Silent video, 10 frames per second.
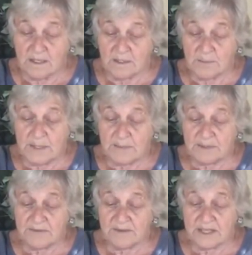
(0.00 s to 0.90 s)
The people
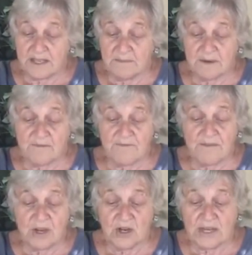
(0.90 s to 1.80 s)
of Chelm are
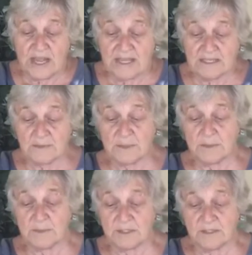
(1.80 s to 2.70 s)
very
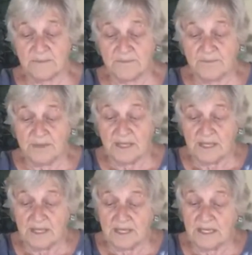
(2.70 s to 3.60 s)
hospitable.
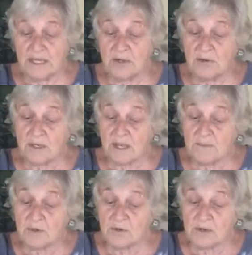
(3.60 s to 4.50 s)
Any
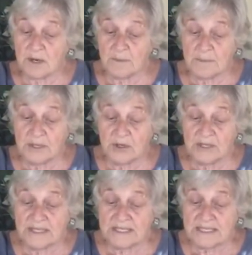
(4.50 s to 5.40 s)
newcomer
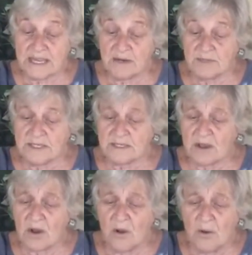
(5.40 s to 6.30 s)
appearing in town is
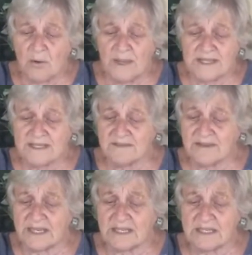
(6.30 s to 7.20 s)
always
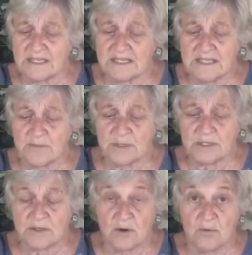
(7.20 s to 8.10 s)
invited to
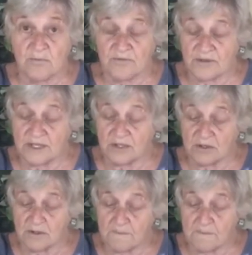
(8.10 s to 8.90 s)
someone's home for dinner.